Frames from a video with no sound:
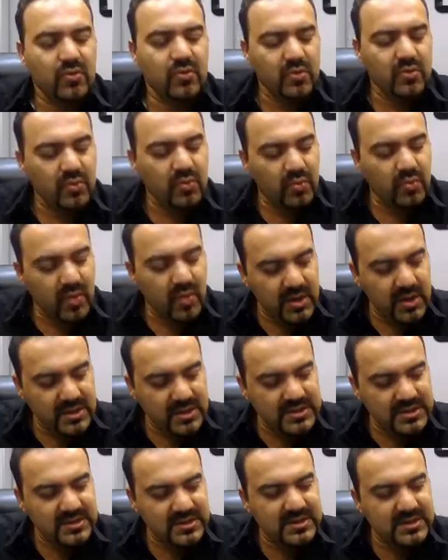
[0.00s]
What
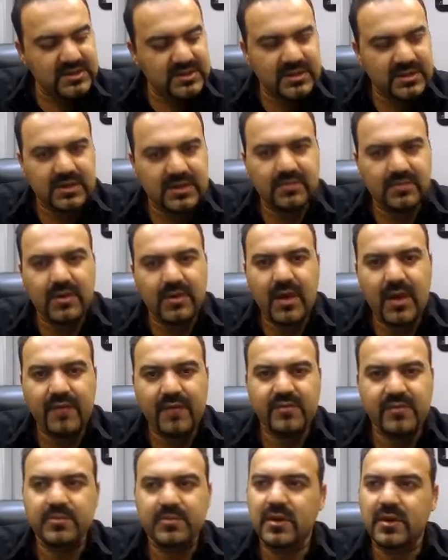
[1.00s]
is this thing about
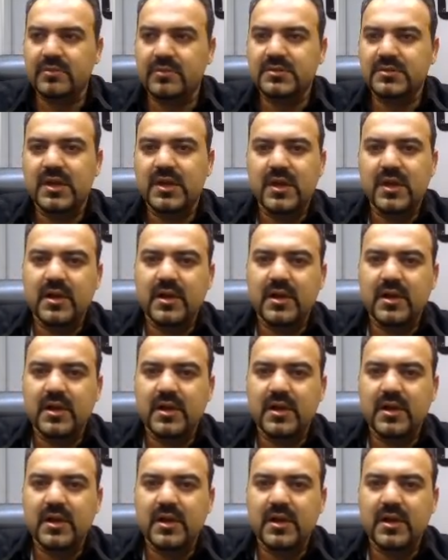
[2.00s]
having bombs?